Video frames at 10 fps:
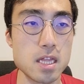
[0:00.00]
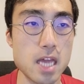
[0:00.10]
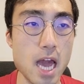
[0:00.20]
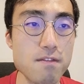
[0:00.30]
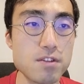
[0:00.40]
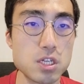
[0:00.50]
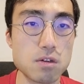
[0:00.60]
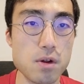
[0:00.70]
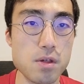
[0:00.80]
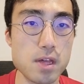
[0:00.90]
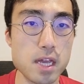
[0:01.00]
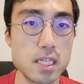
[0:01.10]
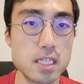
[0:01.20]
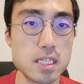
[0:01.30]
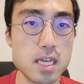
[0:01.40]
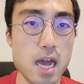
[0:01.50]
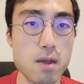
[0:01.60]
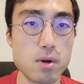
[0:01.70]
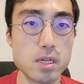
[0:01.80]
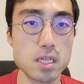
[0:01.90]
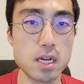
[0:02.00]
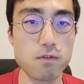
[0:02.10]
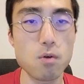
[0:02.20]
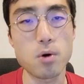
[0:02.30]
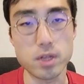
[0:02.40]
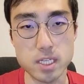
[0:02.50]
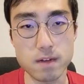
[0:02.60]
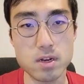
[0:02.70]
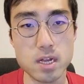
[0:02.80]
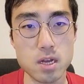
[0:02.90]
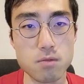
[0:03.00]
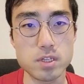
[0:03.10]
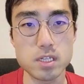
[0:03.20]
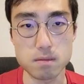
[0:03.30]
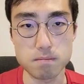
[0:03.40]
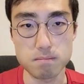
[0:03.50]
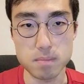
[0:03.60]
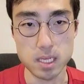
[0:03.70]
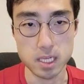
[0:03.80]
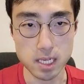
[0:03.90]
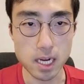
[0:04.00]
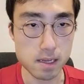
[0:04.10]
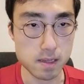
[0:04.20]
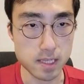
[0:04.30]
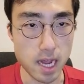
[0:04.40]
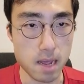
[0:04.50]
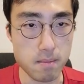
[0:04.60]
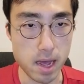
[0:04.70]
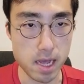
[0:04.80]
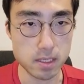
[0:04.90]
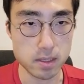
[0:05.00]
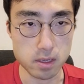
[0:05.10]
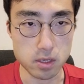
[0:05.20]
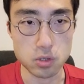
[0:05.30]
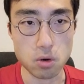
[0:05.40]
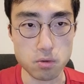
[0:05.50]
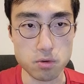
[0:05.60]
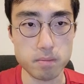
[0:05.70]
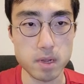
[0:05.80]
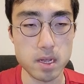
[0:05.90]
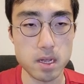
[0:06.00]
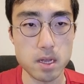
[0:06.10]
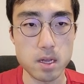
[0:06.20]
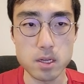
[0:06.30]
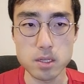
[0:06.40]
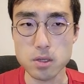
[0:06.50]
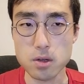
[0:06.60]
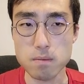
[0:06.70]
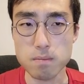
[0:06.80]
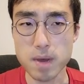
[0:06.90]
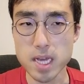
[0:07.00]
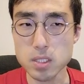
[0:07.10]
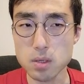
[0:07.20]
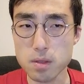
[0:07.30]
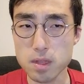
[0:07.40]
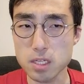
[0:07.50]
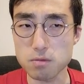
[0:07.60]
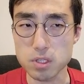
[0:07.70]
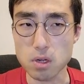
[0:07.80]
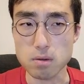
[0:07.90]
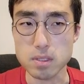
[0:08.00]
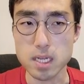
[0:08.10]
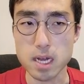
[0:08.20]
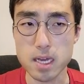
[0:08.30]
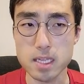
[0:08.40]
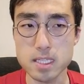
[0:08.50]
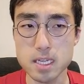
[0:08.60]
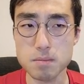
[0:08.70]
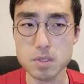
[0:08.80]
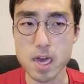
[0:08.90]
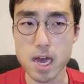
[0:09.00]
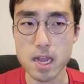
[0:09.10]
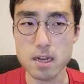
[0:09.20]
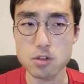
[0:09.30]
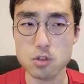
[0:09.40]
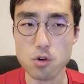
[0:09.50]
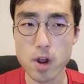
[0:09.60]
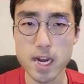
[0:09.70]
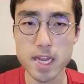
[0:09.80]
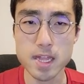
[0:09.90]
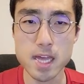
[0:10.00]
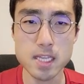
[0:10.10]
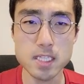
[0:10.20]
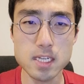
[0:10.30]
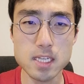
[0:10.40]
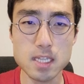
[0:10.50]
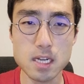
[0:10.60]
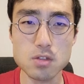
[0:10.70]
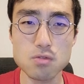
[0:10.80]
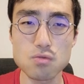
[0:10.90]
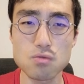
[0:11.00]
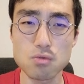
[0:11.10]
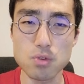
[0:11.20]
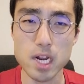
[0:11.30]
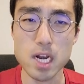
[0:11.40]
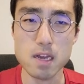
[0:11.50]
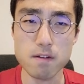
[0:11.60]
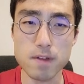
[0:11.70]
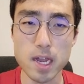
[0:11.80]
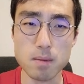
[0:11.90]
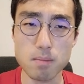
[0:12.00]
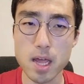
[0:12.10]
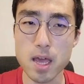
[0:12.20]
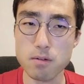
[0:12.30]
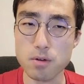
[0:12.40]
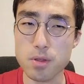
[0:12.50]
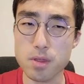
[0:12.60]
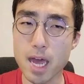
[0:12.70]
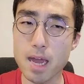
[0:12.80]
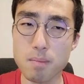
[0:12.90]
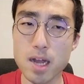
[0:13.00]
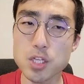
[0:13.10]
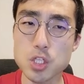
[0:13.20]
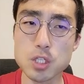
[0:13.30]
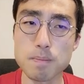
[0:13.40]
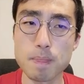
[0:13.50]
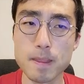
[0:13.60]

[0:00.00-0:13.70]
the average growth in CA was 4.7, which is exactly the same as the control group. So based on these results, it seems that training intensity doesn't really affect player growth that much.